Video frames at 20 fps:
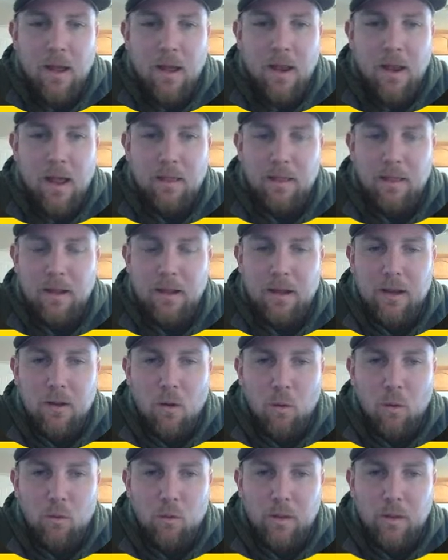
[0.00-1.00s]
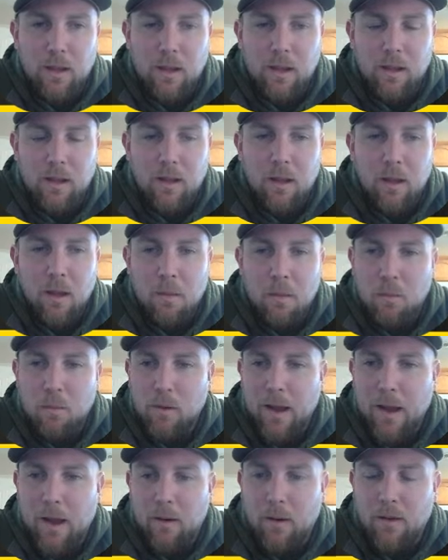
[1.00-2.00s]
an athlete can only
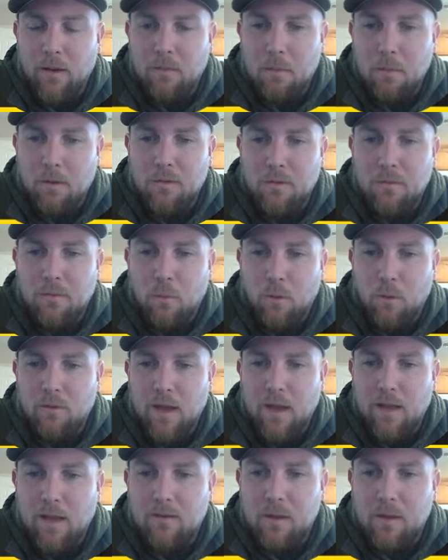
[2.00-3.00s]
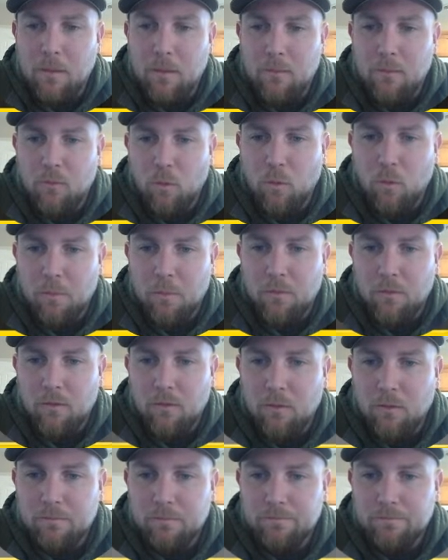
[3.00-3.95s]
put out as much force as he absorbs.